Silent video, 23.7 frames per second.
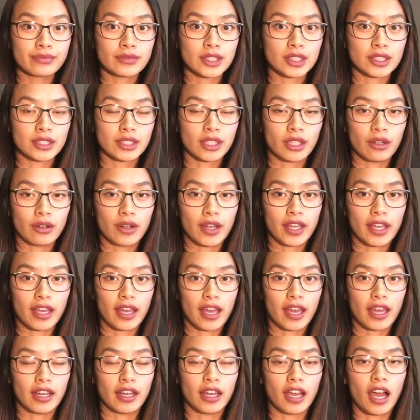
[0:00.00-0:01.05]
So I
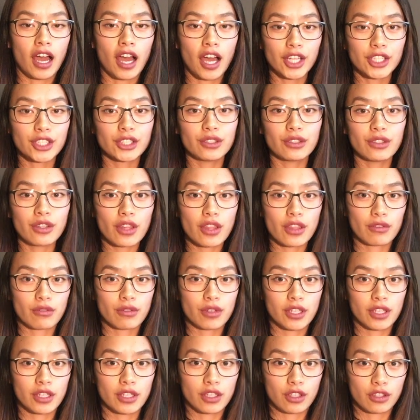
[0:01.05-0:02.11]
had 103